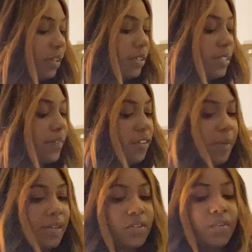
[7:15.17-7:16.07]
Seven of
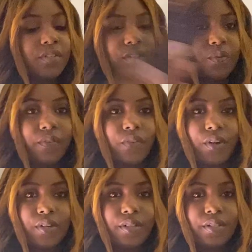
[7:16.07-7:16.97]
Pentacles in the
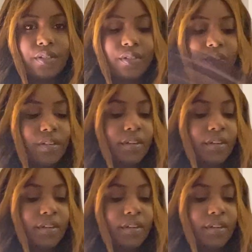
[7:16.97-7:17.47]
reverse.